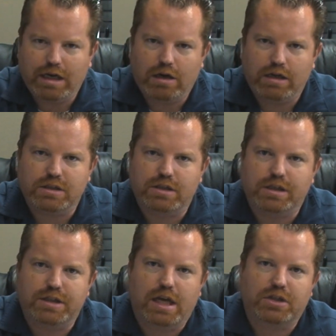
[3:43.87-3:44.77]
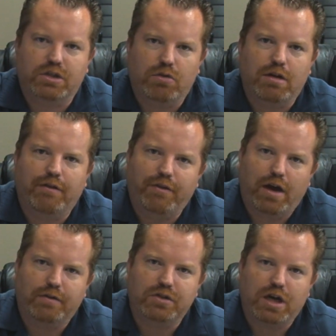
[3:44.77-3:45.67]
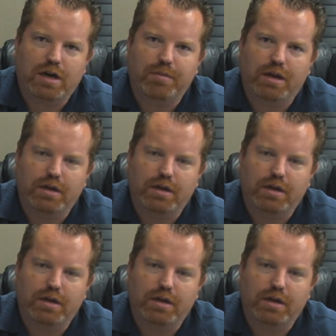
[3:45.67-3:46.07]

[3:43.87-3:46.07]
Here, it's actually doing a valve job